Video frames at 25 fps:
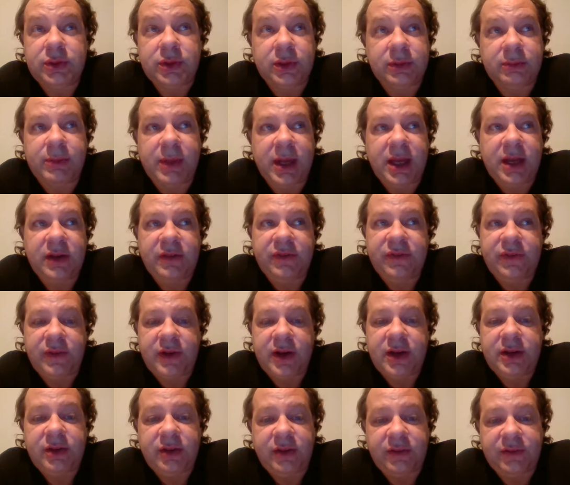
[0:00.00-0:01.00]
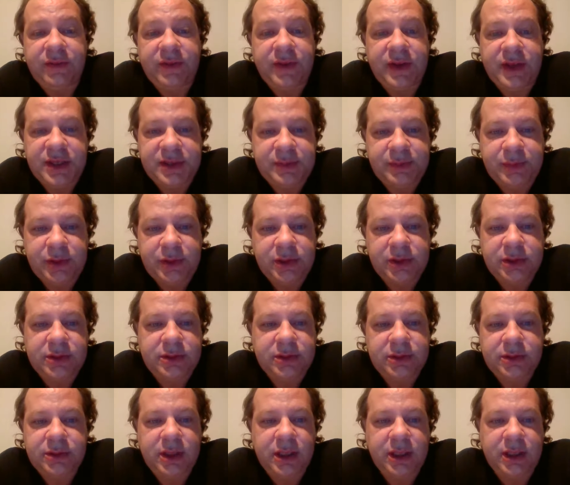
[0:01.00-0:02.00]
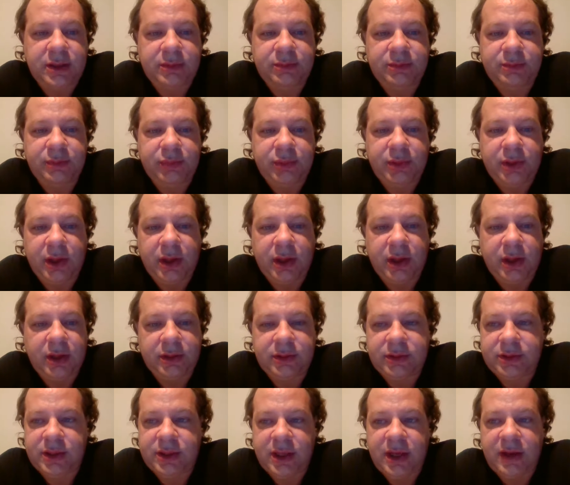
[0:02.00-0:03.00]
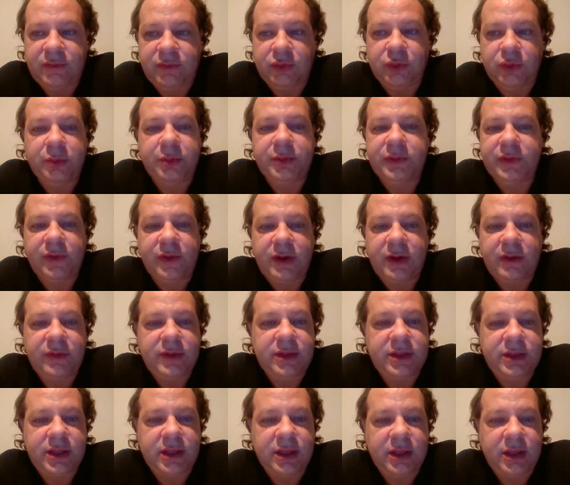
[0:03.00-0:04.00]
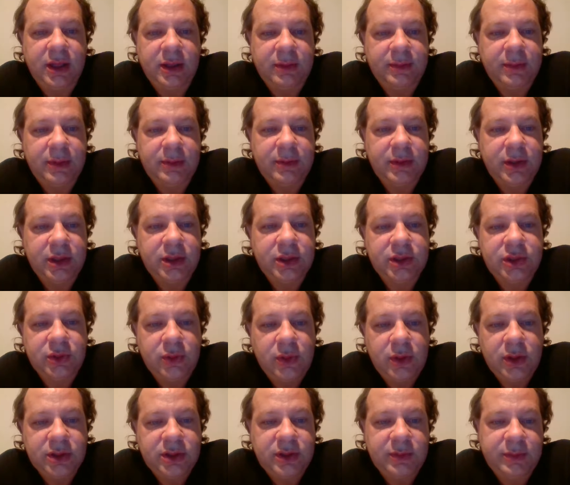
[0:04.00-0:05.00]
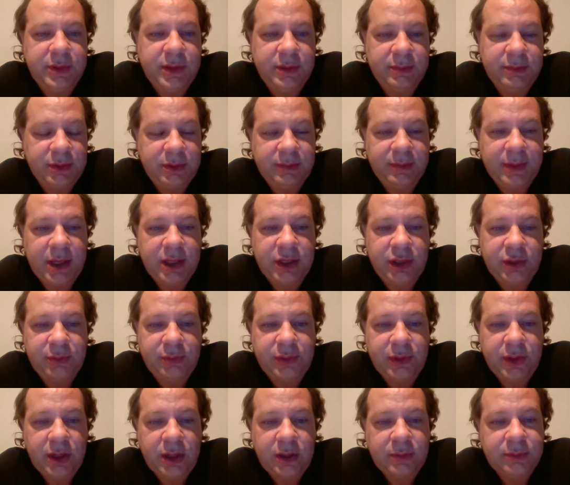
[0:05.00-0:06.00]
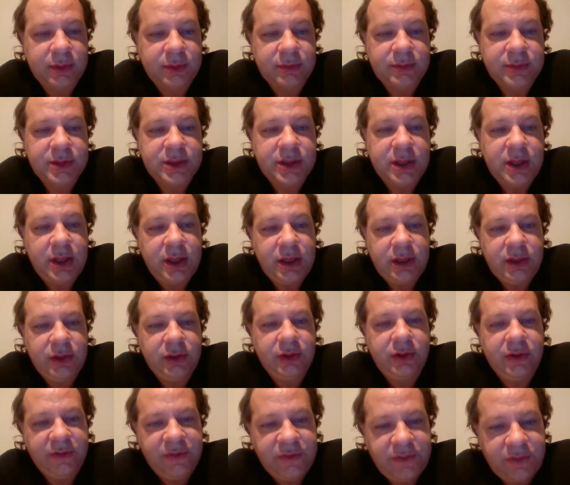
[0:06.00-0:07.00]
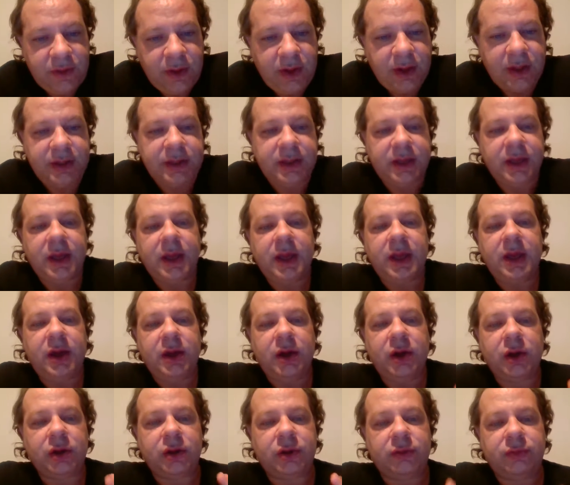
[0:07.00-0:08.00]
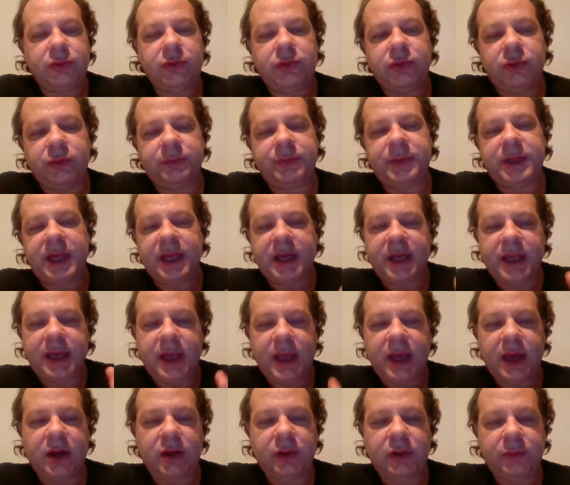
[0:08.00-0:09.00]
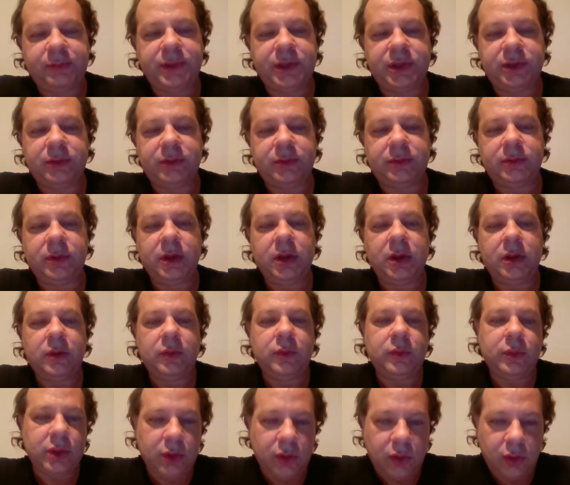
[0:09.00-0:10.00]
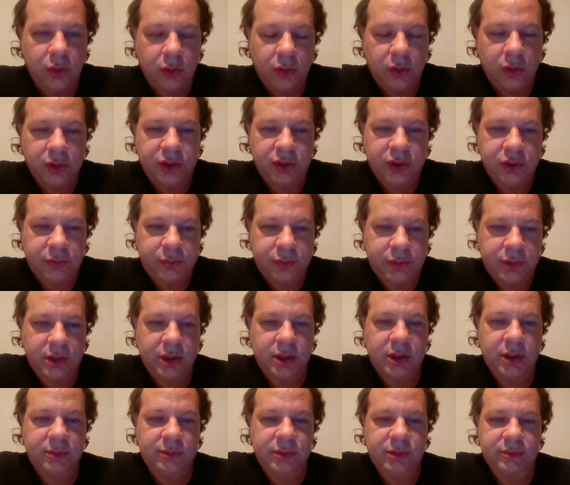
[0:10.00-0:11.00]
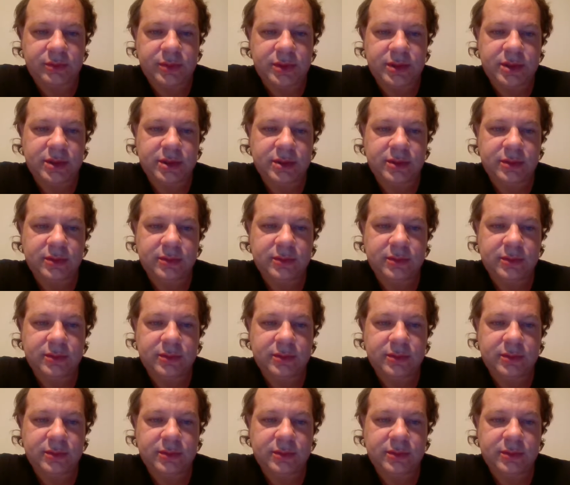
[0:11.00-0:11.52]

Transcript: Make a friend on Facebook. Like, they have groups for everything. Like, maybe you could talk to people about your problems. You can find a group that can help you with all your problems.